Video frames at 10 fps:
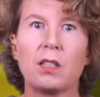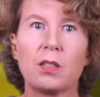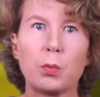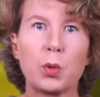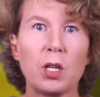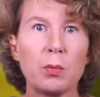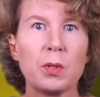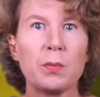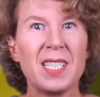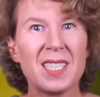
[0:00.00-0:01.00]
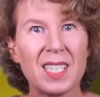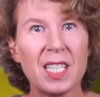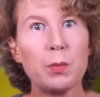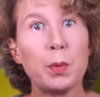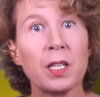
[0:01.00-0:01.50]
The problem is
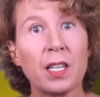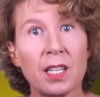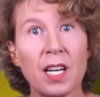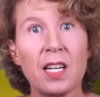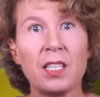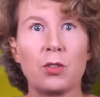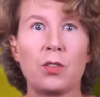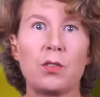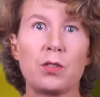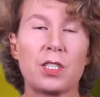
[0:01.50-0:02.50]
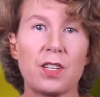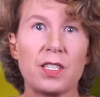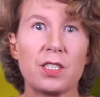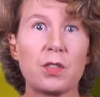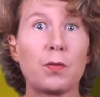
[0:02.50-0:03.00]
keeping an eye on those
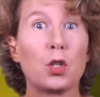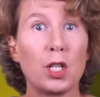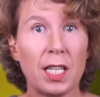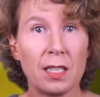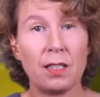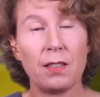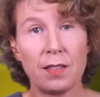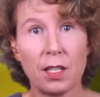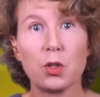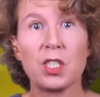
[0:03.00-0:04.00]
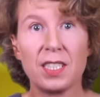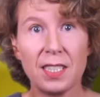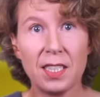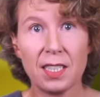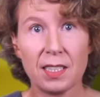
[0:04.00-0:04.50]
things for 100,000
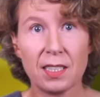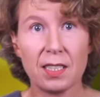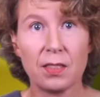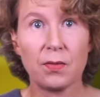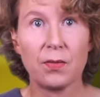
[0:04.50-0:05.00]
years.